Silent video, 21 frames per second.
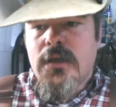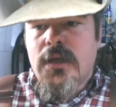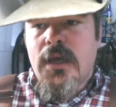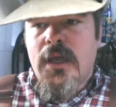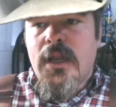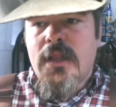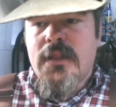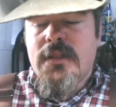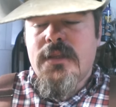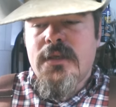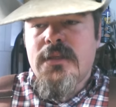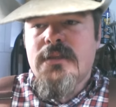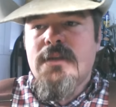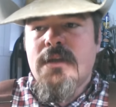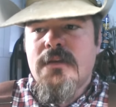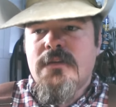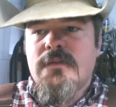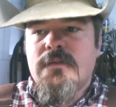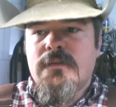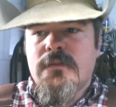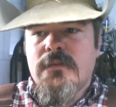And I think
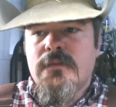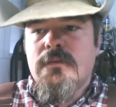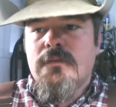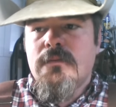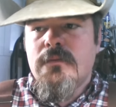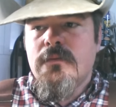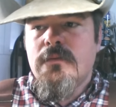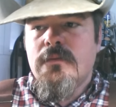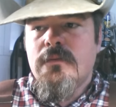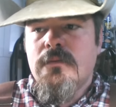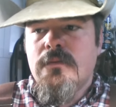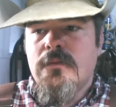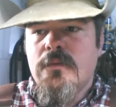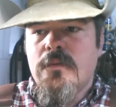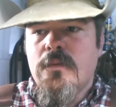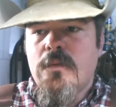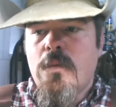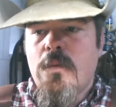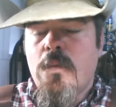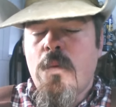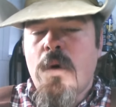that's
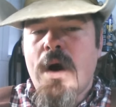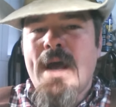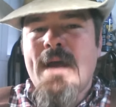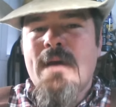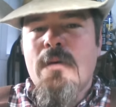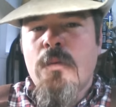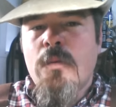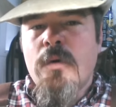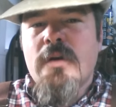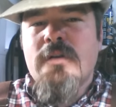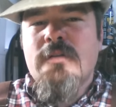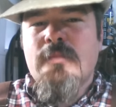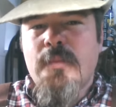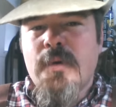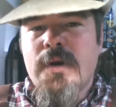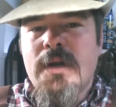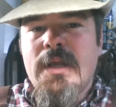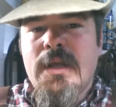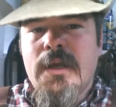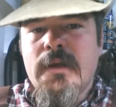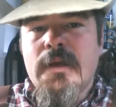why it worked
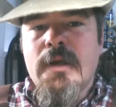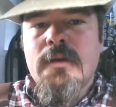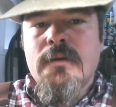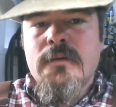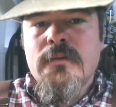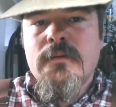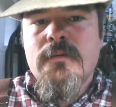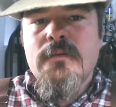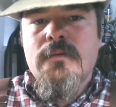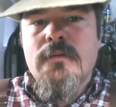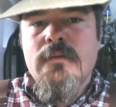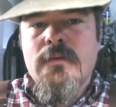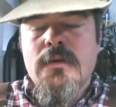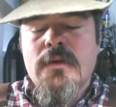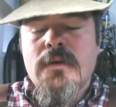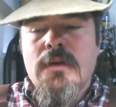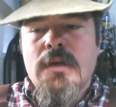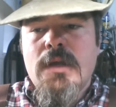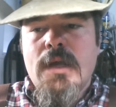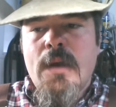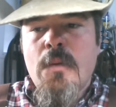pretty good.
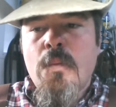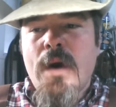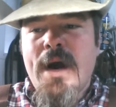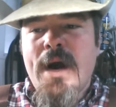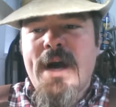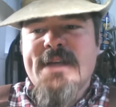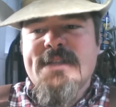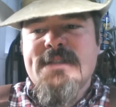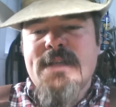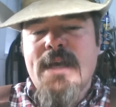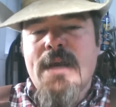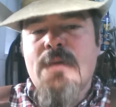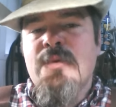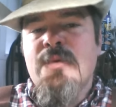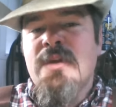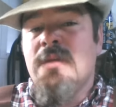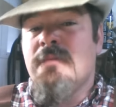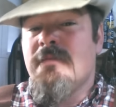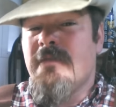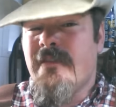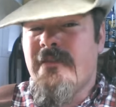And why I stayed
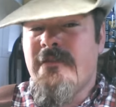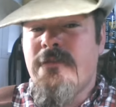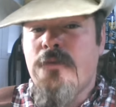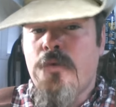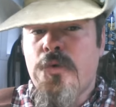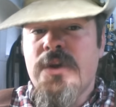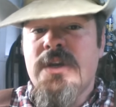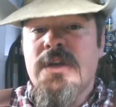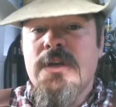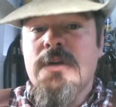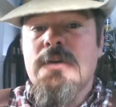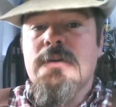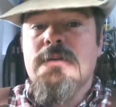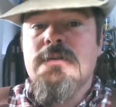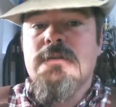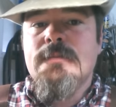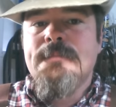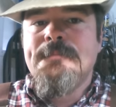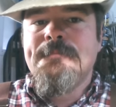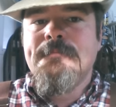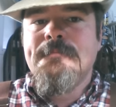with him for 4 years.